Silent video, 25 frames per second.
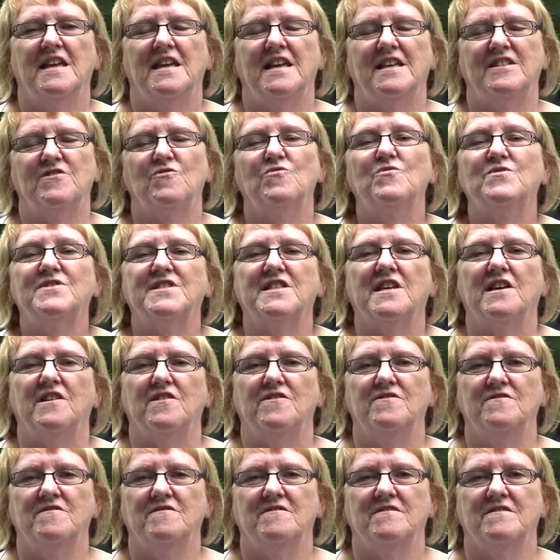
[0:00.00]
it
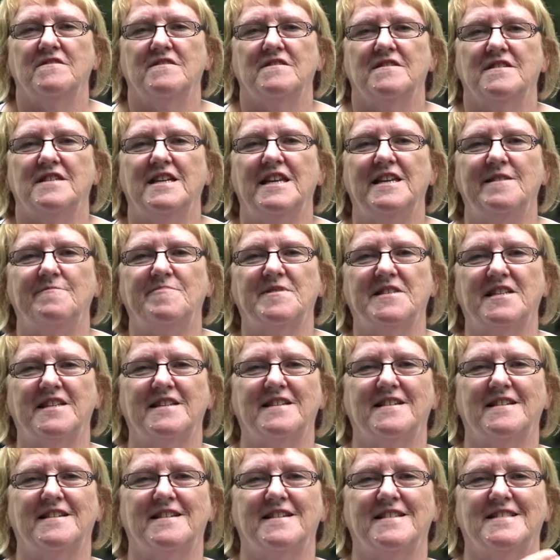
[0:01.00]
also keeps
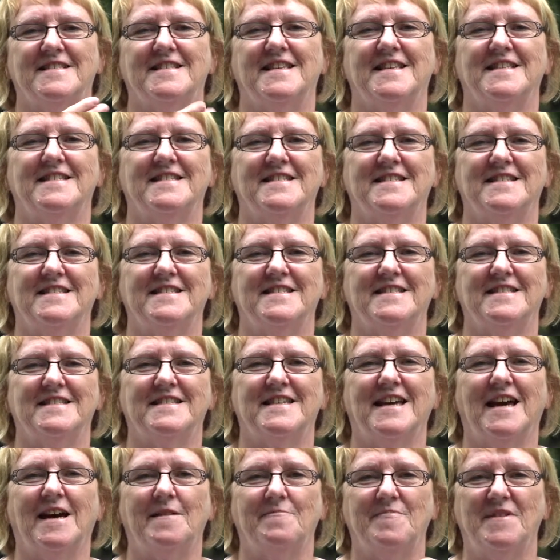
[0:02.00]
consistent
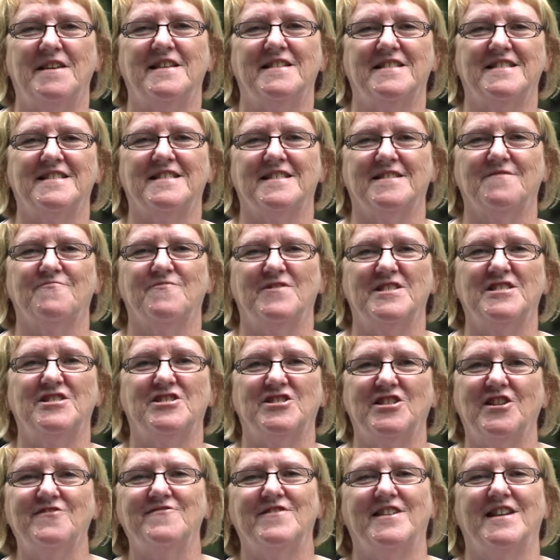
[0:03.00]
habits
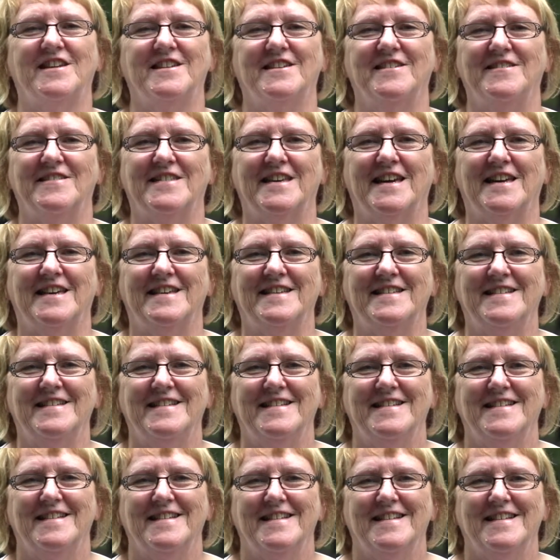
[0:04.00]
which don't get you there.
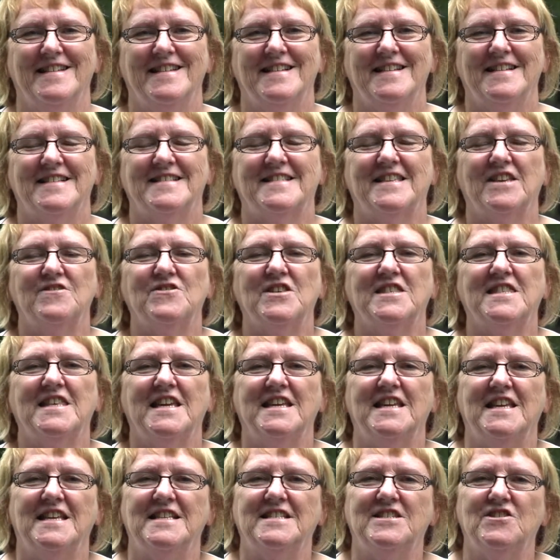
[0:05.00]
So the
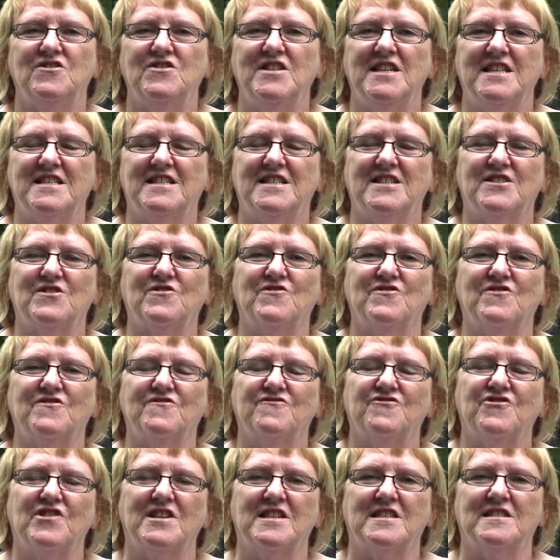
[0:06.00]
thing is, you need to sort
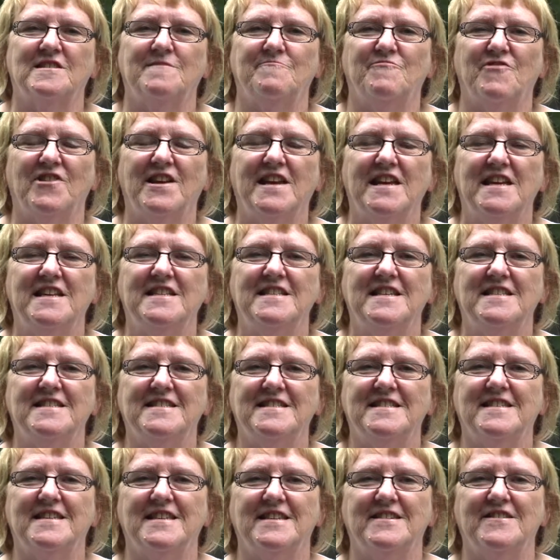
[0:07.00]
of trick the brain
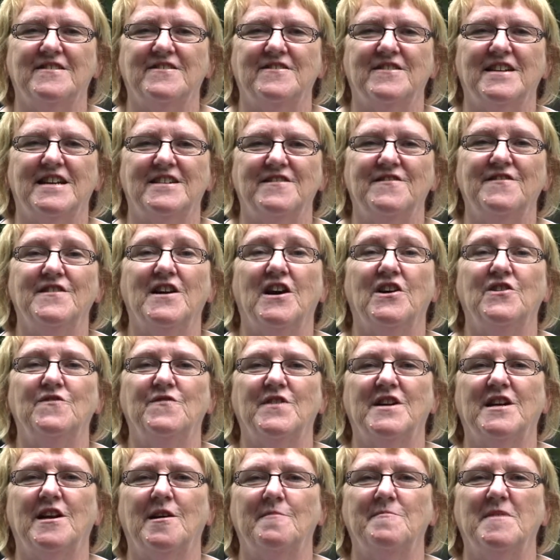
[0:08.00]
into
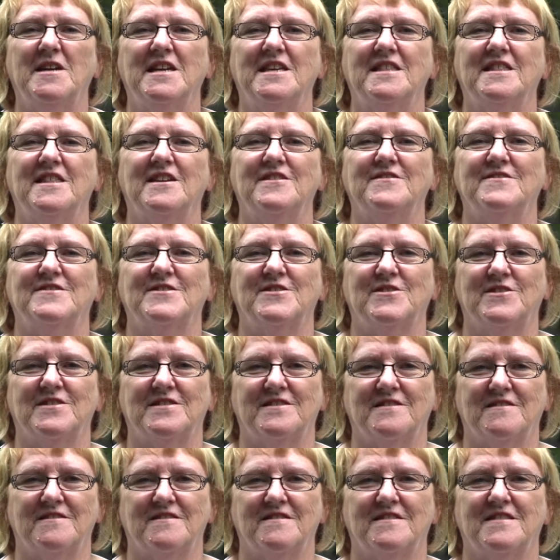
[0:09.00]
overcoming those
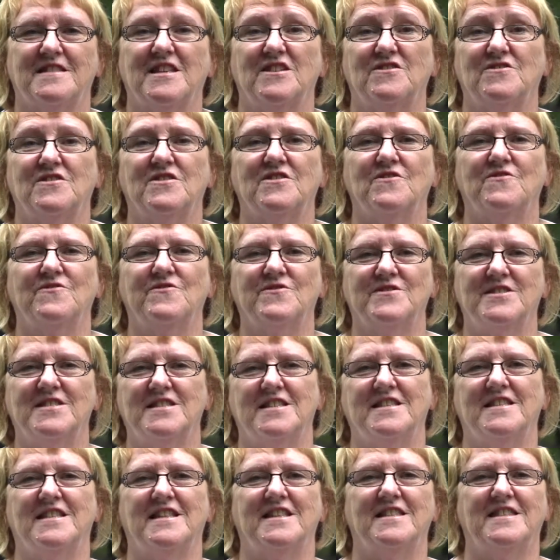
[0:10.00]

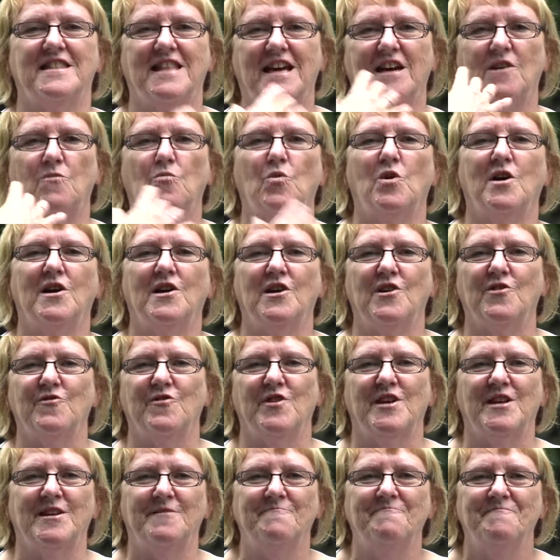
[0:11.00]
thoughts and that
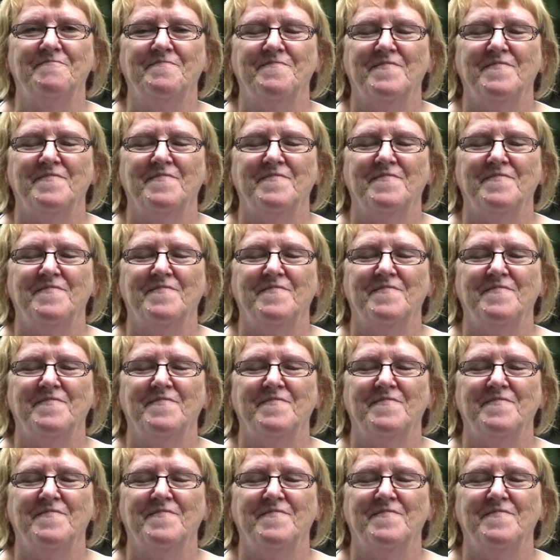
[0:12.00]
wiring.